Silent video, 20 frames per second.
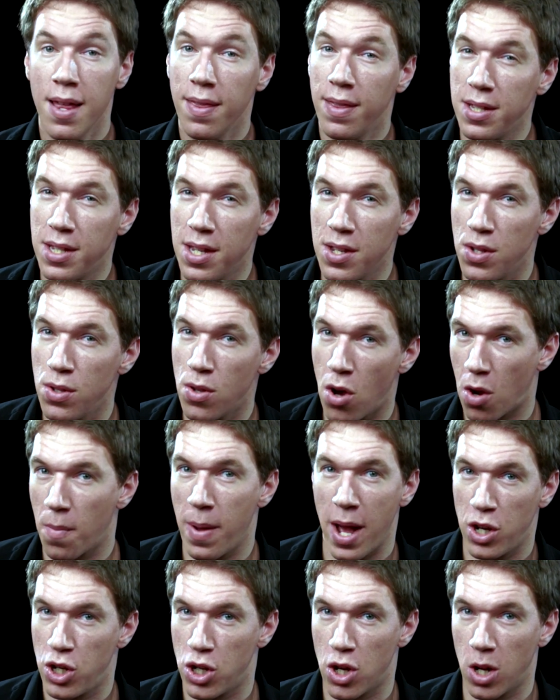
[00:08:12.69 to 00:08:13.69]
This is not
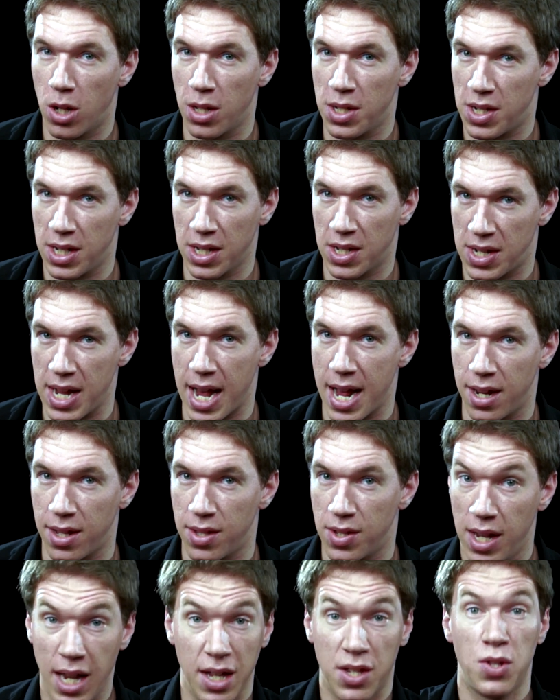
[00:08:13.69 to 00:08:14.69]
about journalistic
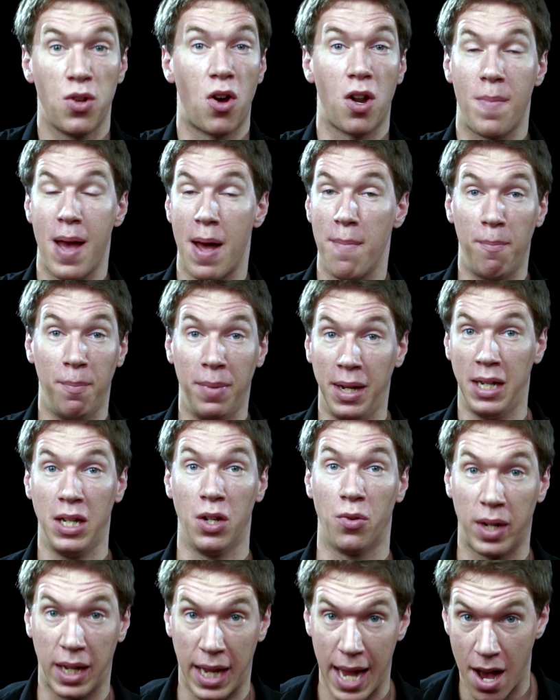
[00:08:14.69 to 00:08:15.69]
standards. It's not about
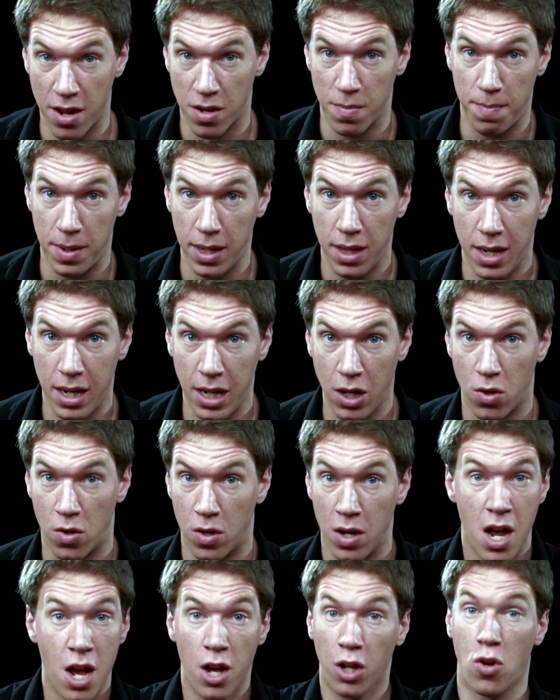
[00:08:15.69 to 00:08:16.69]
media accountability
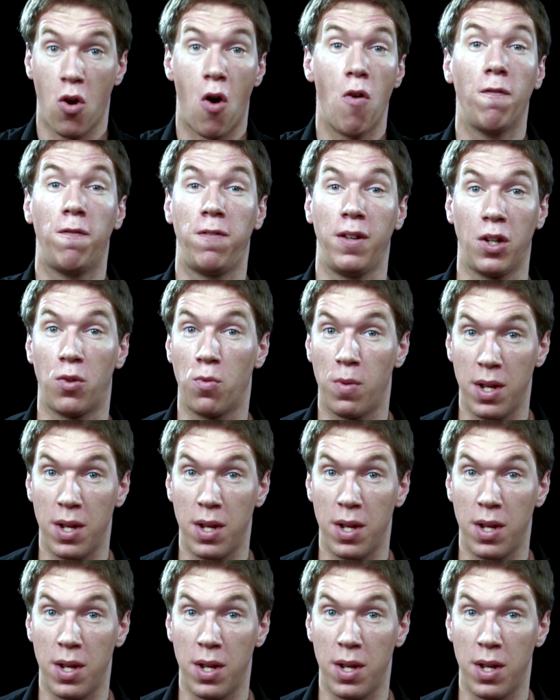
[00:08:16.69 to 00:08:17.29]
or conflict